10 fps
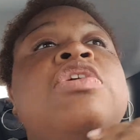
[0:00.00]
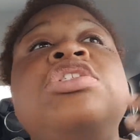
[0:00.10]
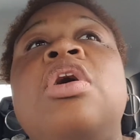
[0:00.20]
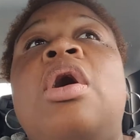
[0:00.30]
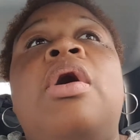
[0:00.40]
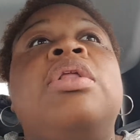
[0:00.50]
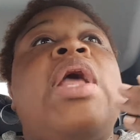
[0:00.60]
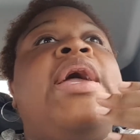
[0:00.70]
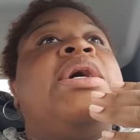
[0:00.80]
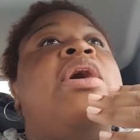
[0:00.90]
these
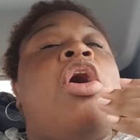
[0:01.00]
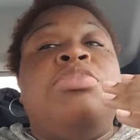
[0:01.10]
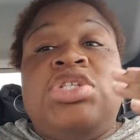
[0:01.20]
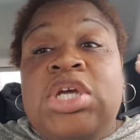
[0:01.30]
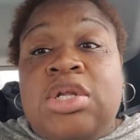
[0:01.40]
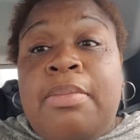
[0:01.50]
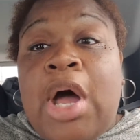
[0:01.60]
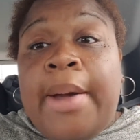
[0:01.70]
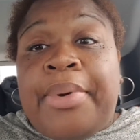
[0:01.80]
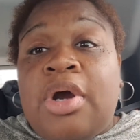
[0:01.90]
like um, Tina
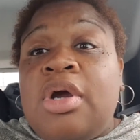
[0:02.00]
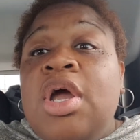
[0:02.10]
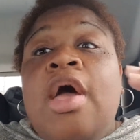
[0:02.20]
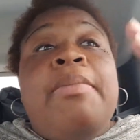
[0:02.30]
Bopper,